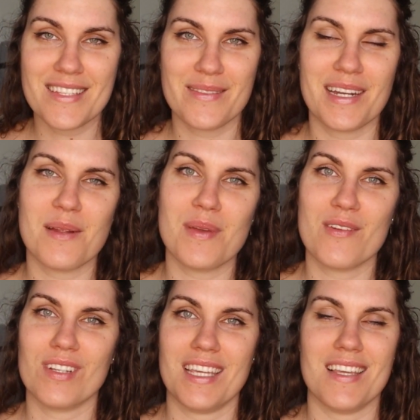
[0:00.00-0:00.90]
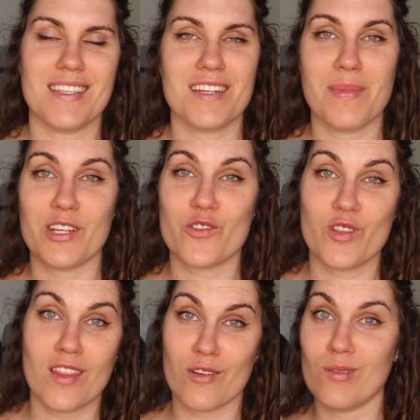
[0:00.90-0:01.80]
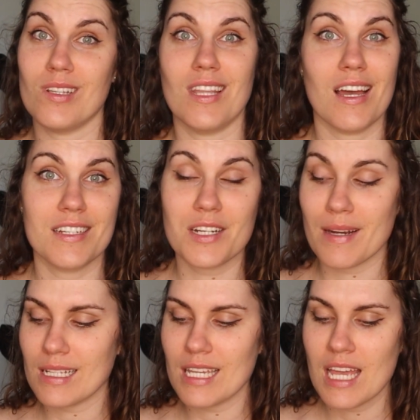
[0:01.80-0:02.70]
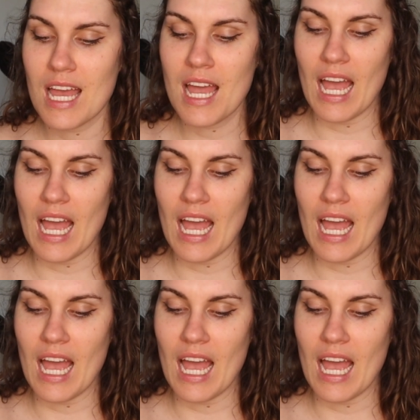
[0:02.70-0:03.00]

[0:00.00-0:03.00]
so it ended up being really easy to make sure that they all aligned correctly.